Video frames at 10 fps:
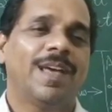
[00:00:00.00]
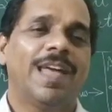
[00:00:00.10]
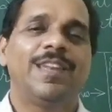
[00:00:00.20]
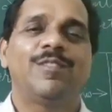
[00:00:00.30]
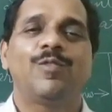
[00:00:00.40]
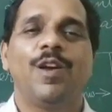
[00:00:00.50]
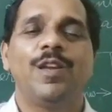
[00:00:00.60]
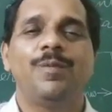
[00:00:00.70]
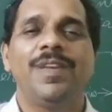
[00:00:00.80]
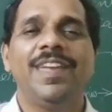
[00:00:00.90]
And it's
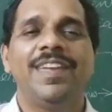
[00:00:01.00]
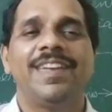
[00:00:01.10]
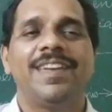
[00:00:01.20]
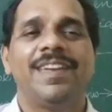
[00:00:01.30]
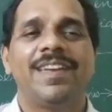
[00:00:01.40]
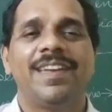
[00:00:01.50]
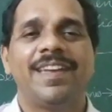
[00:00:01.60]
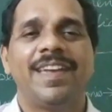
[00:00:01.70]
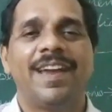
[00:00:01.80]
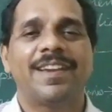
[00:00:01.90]
going to be
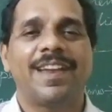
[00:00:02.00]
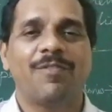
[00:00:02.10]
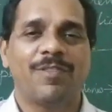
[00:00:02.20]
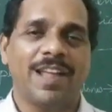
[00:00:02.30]
a tough